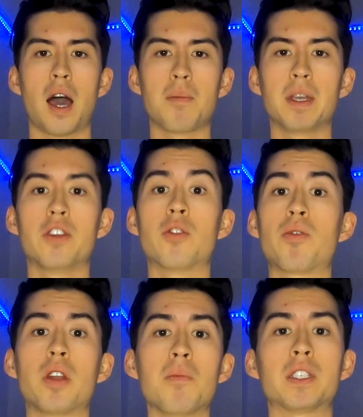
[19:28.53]
I mean, you're
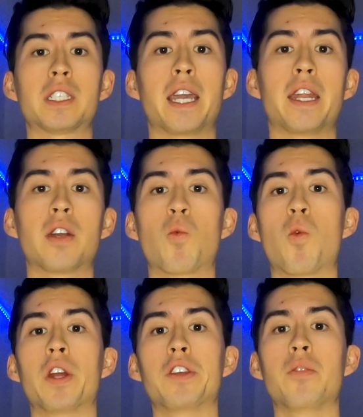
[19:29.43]
pretty much getting
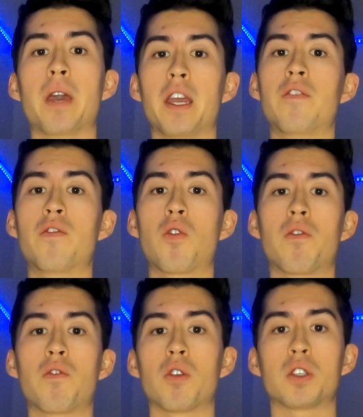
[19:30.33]
what you paid for a
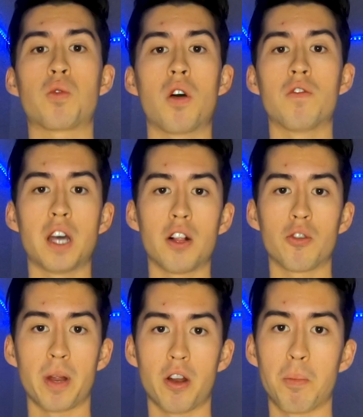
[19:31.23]

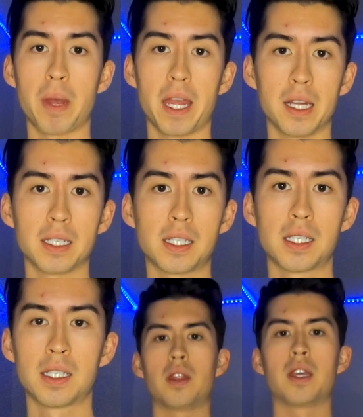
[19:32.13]
$12 pair of
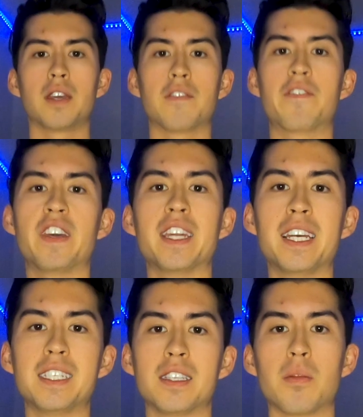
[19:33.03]
pants. The fit
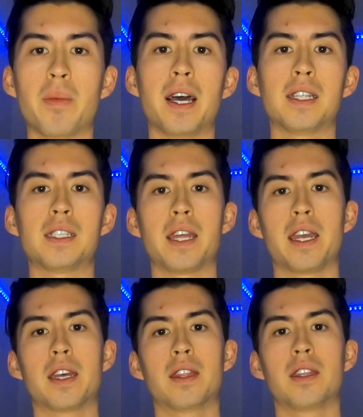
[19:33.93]
isn't the best
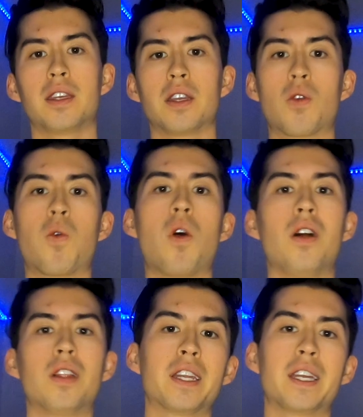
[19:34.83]
and the
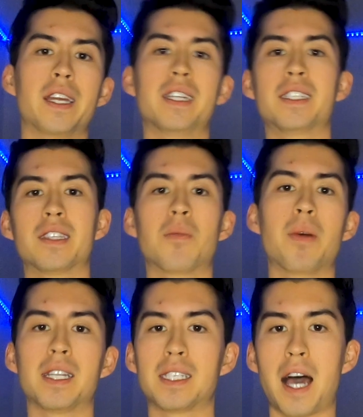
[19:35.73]
quality isn't the
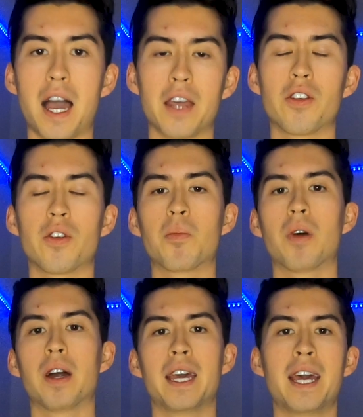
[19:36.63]
best either,
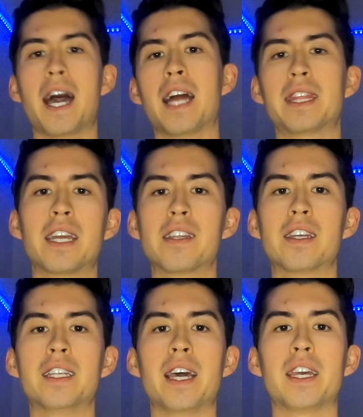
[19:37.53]
but at the end of the
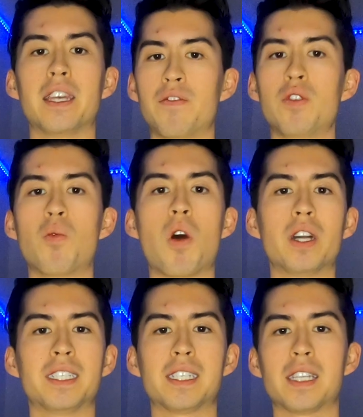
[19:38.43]
day, if you
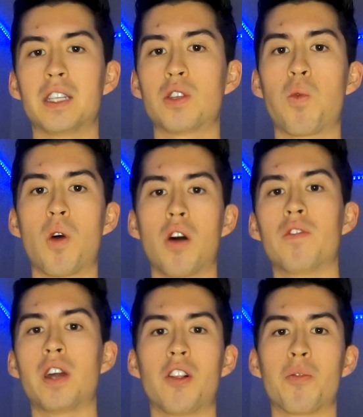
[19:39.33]
want just a
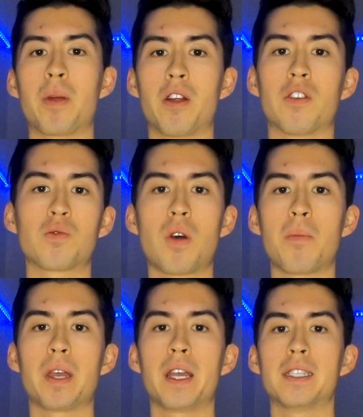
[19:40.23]
$12 pair of
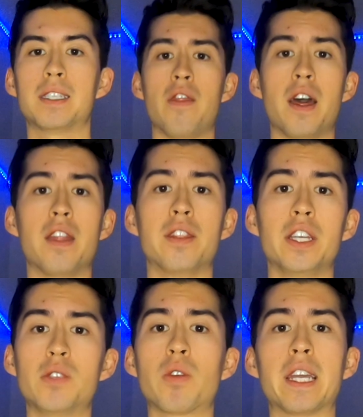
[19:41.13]
sweatpants, then
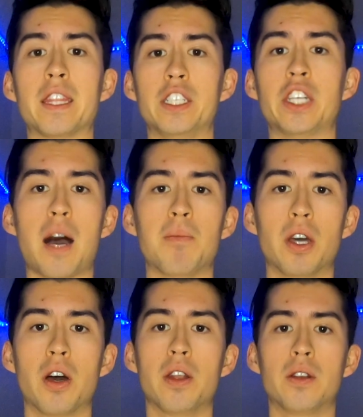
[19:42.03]
these will get the job
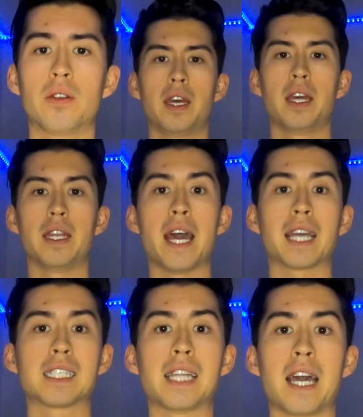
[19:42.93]
done.
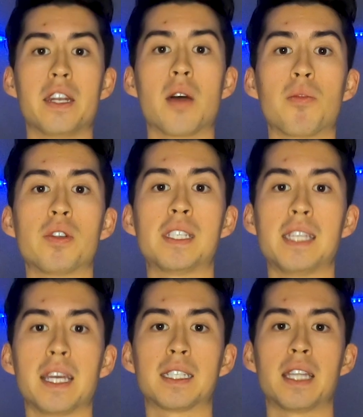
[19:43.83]
Next, at number
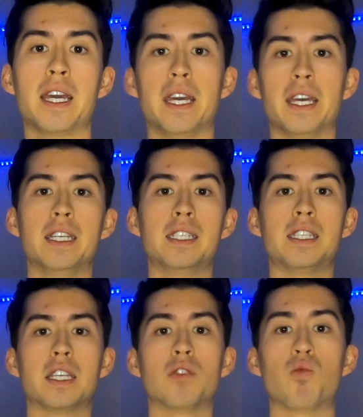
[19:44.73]
6 is
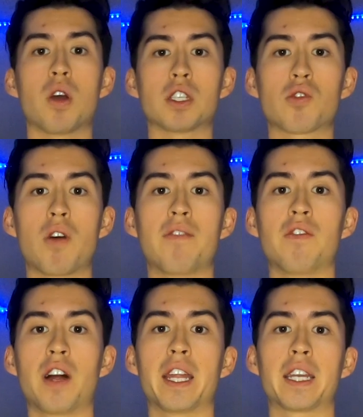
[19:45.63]
the Russell
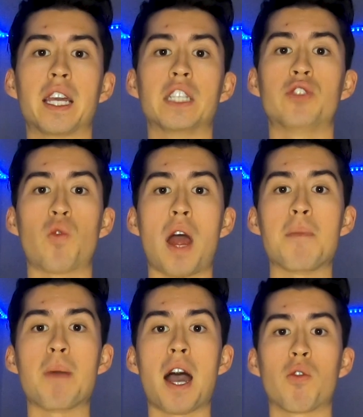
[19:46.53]
Athletic Dry
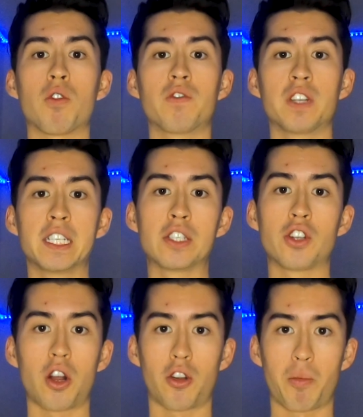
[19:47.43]
Power Fleece
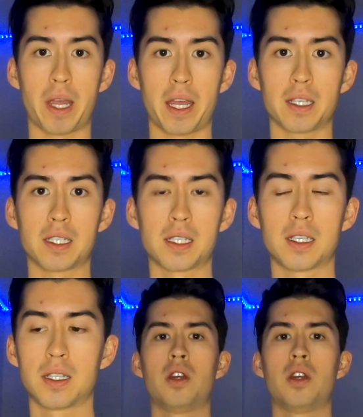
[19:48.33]
Jogger Pants.